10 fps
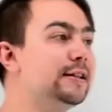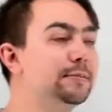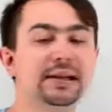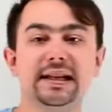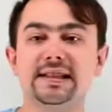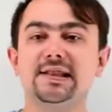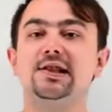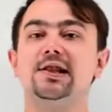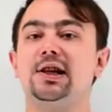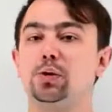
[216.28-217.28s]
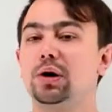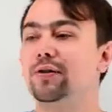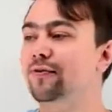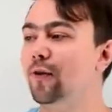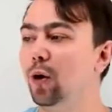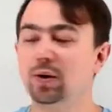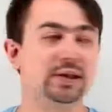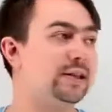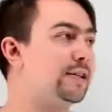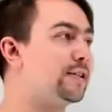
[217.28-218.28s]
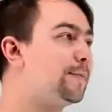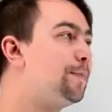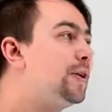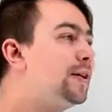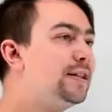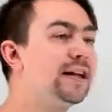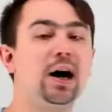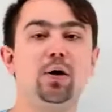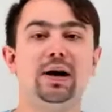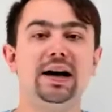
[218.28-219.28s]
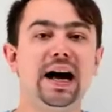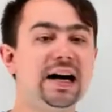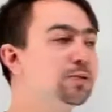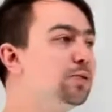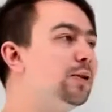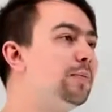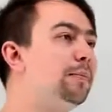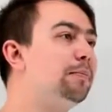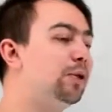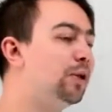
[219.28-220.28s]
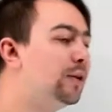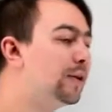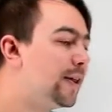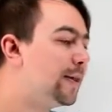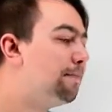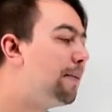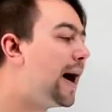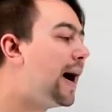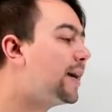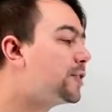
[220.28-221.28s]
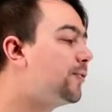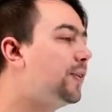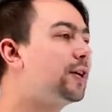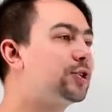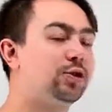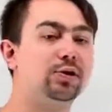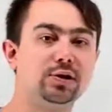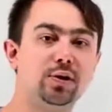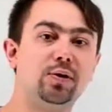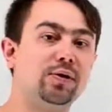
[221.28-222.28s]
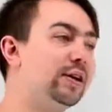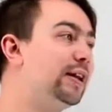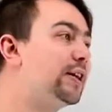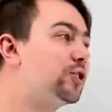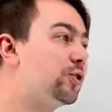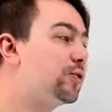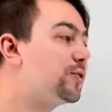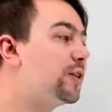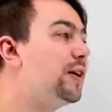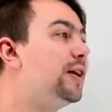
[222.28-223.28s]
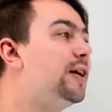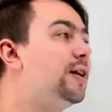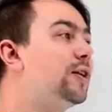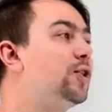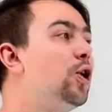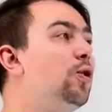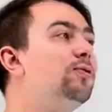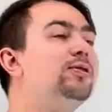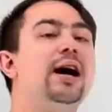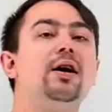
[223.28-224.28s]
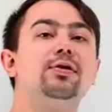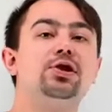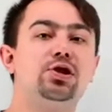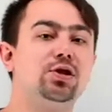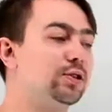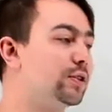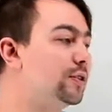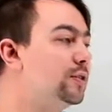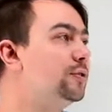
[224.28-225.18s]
Let's discuss what a volt is. Now, as we remember, the bags of electrons, or the electrons, go around the circuit